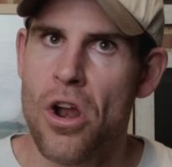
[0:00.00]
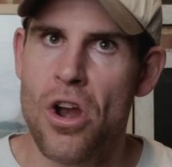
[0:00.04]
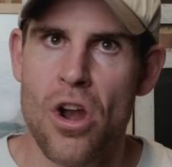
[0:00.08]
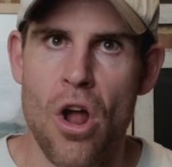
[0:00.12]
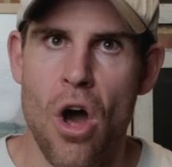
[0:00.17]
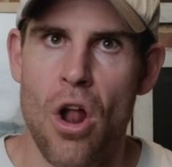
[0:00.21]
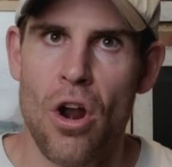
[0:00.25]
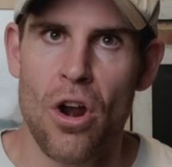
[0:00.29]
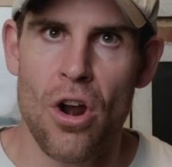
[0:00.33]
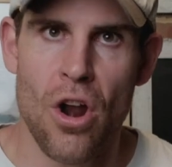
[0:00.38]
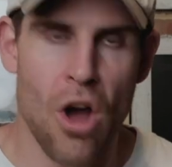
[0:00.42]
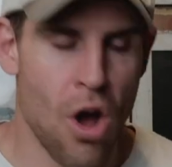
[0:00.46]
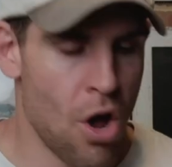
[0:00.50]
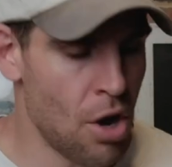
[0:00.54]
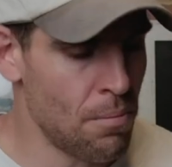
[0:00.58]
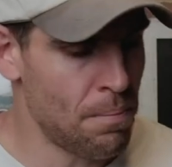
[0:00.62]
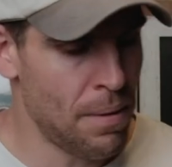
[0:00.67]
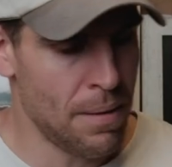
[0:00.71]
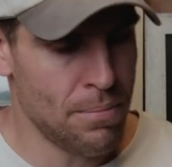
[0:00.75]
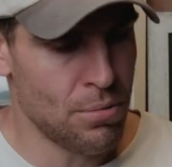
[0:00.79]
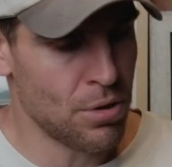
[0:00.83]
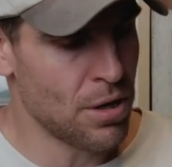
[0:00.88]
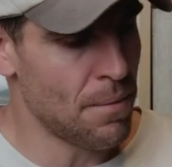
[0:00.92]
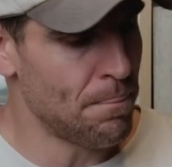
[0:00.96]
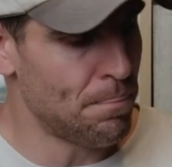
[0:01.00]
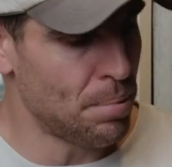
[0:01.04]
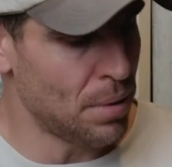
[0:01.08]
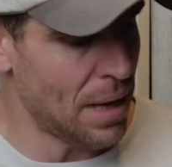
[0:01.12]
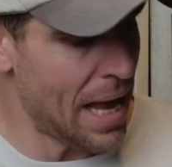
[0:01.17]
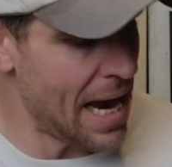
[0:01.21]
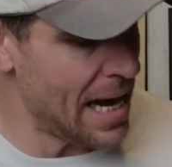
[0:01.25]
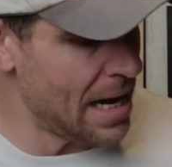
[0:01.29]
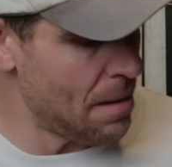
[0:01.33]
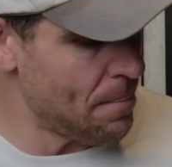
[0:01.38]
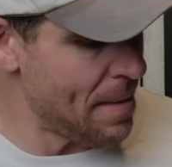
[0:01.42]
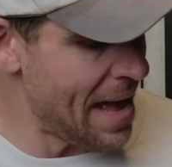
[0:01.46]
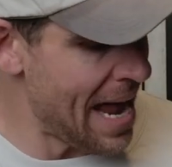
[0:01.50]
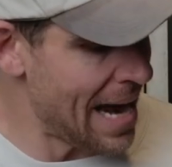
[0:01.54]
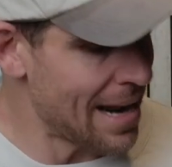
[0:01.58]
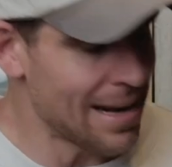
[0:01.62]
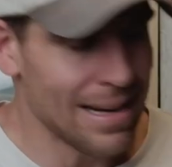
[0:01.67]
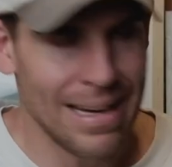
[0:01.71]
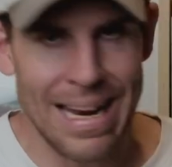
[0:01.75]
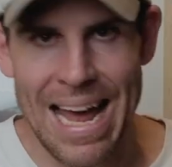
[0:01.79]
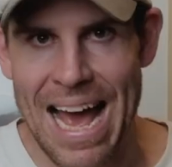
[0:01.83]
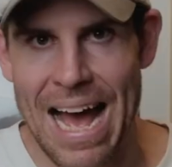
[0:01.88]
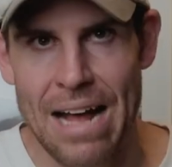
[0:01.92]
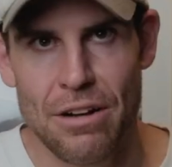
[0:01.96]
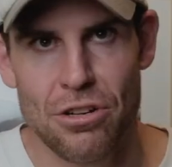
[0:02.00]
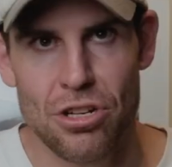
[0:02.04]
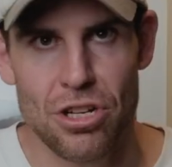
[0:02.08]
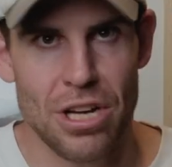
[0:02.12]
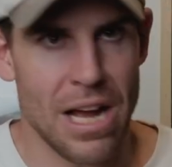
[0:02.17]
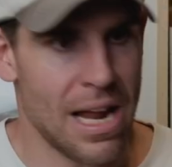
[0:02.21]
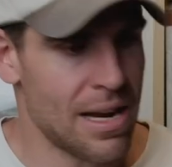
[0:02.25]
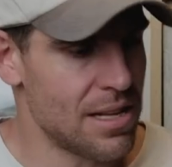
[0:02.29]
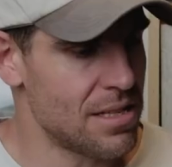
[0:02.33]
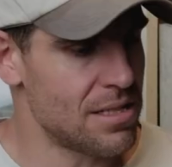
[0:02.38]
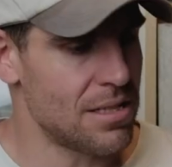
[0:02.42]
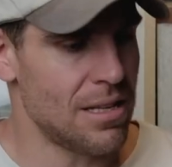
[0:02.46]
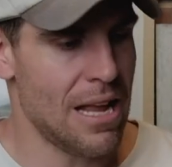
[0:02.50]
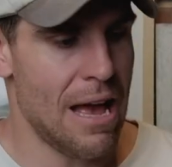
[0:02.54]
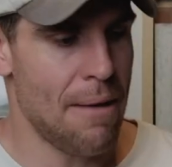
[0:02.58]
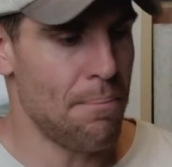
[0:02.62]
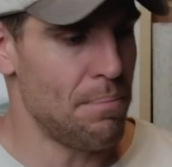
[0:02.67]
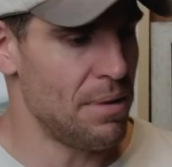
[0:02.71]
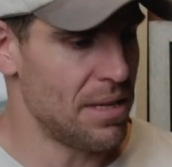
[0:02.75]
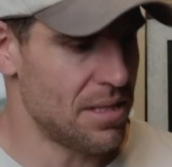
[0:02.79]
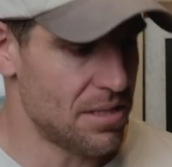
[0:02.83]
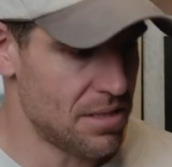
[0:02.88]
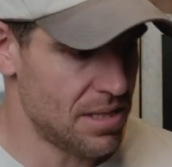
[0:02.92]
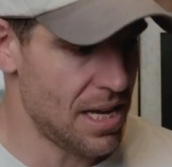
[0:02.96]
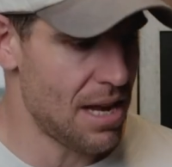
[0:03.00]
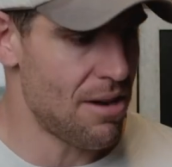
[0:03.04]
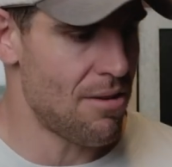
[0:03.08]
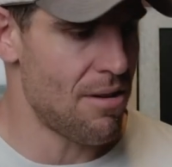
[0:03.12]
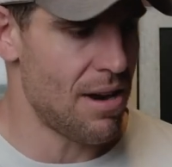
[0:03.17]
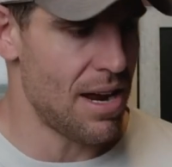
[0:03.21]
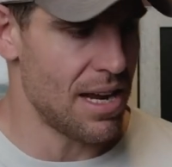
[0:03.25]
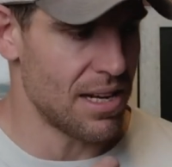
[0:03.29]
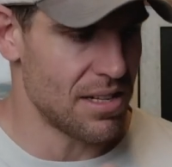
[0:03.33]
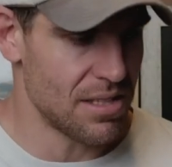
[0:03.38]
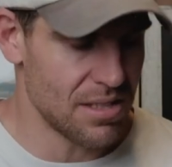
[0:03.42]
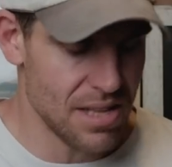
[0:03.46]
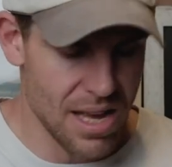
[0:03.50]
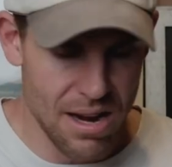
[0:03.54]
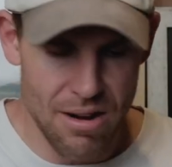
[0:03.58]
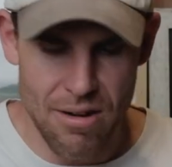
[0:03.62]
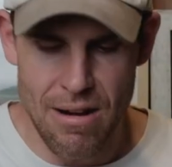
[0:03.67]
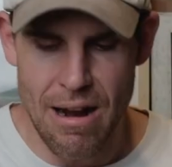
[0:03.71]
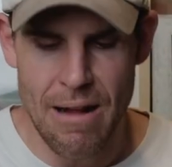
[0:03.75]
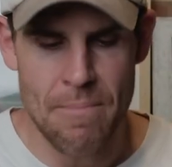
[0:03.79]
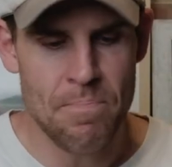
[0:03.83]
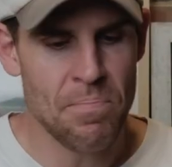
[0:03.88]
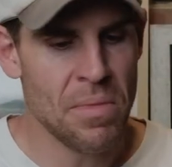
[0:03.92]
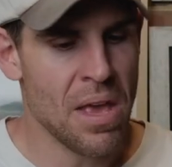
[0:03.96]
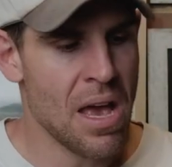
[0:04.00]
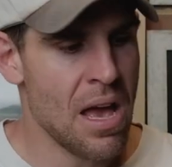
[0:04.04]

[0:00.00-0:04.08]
on and on. People complain about it, loud shutter slap, etc., etc.